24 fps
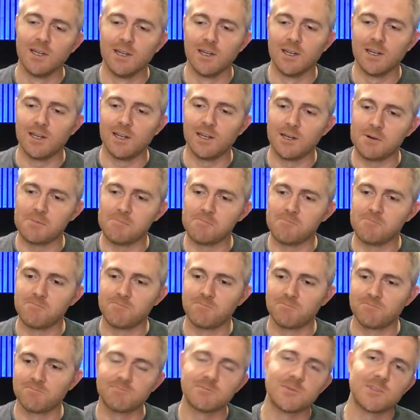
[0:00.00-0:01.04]
Um,
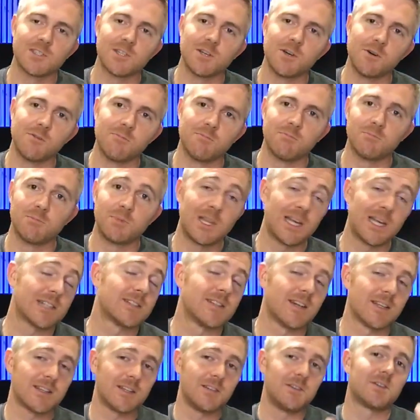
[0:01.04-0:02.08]
so, but that's
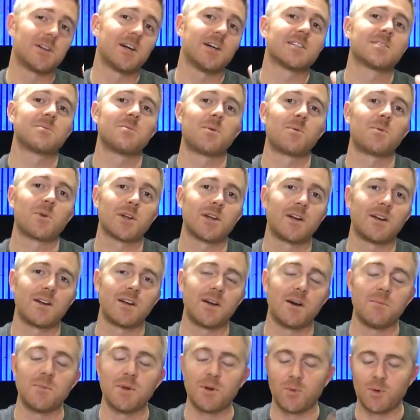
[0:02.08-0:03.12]
not the new costume I'm working on
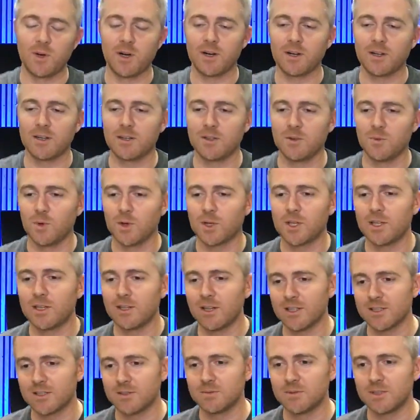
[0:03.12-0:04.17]
now. But we are going to do Wookiee
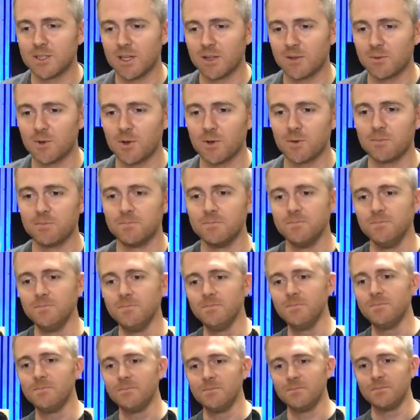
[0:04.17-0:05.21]
costumes down the road.
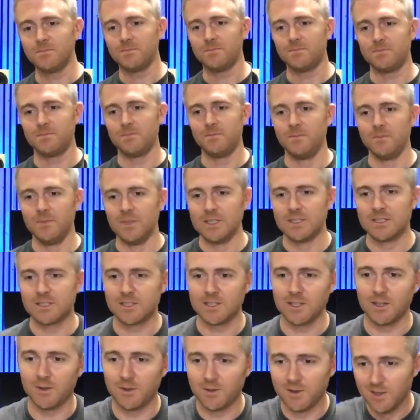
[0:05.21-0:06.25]

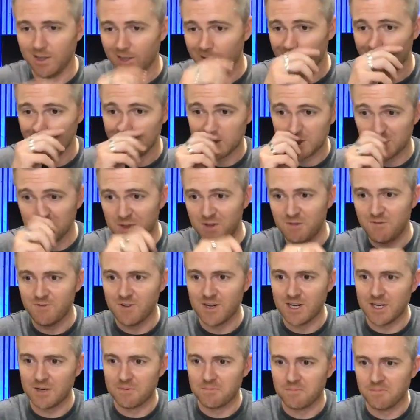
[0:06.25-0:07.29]
So. Should be
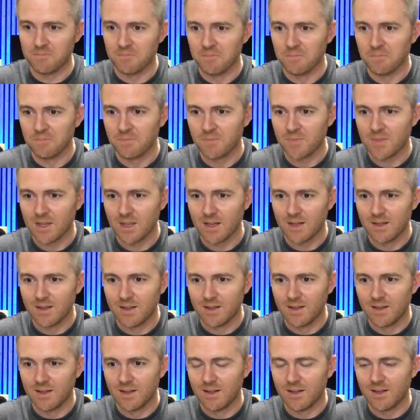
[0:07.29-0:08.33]
fun.
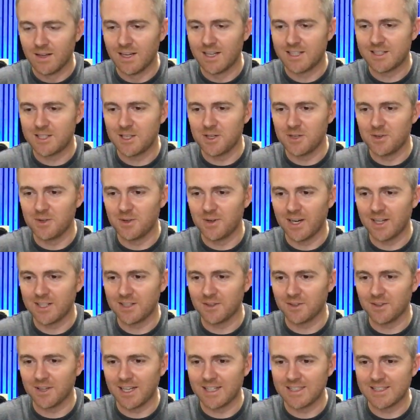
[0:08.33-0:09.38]
I do. I
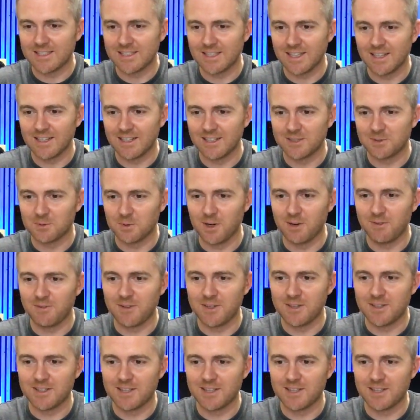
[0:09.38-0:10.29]
don't like sand. It's rough here.